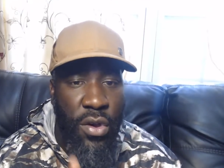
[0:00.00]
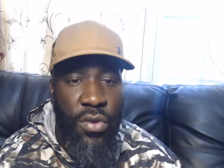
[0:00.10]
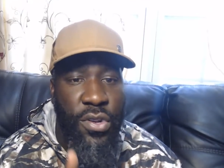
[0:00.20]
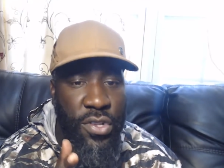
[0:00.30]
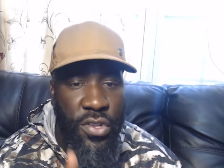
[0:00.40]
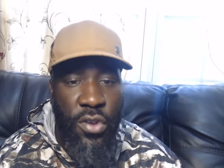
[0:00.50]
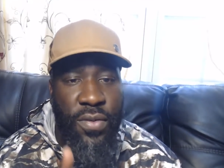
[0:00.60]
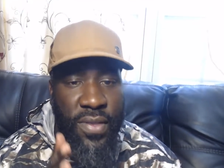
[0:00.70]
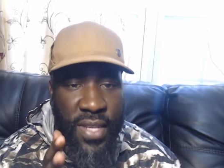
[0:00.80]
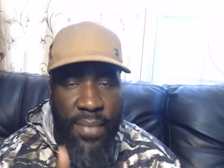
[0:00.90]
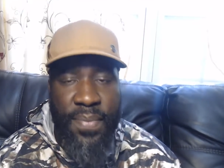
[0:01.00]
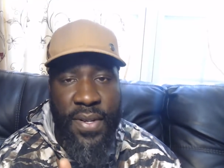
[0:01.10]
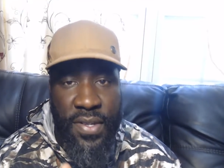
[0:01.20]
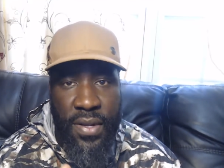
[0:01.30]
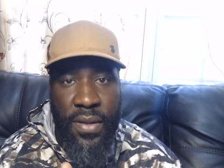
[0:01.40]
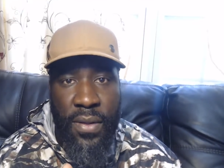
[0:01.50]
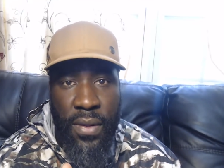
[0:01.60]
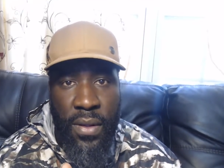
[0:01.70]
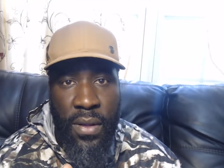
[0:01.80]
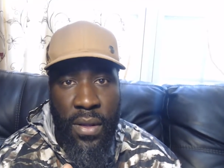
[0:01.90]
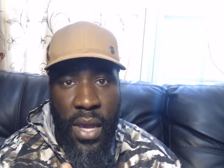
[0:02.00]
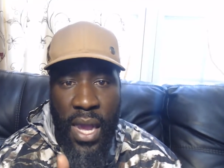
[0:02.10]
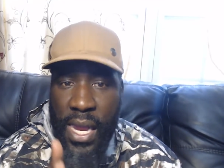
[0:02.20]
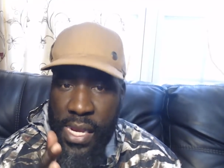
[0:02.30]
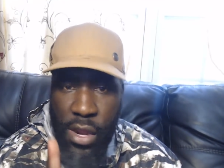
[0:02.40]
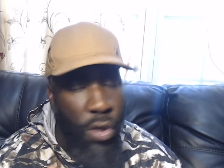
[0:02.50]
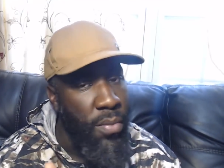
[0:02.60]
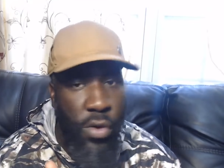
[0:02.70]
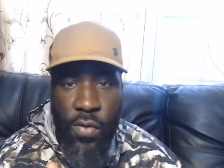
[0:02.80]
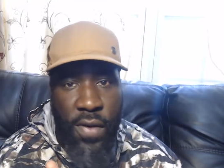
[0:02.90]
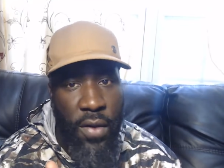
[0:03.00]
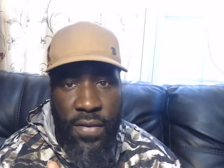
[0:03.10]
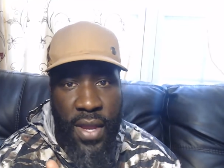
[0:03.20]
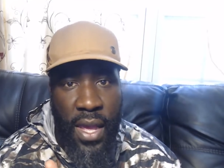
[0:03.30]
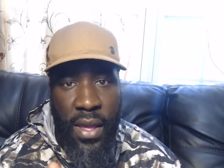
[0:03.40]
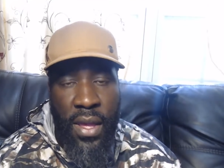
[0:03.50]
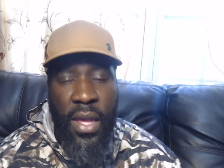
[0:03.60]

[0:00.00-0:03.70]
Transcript: on a certain temperature and don't move off that.